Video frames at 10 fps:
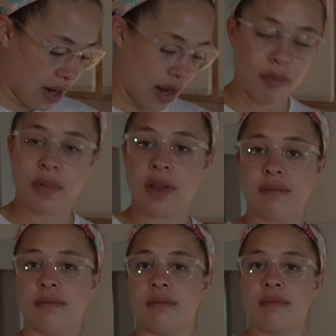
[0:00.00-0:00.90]
happy
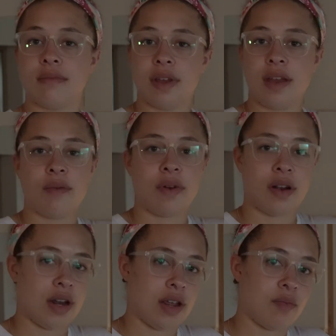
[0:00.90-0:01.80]
at where
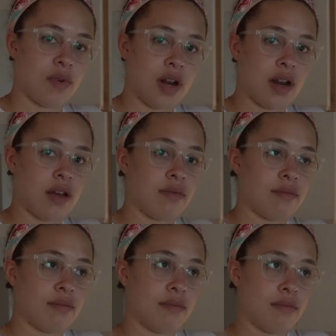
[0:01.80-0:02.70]
I am right now.
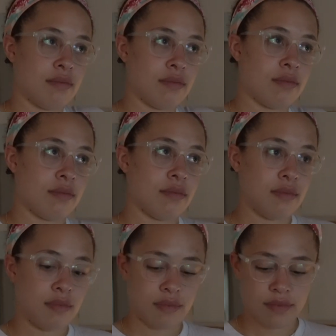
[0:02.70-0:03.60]

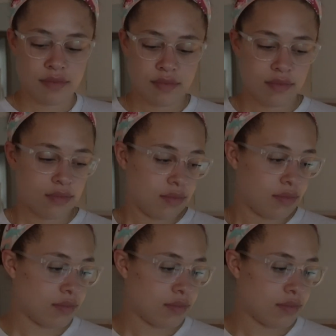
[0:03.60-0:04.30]
Feel like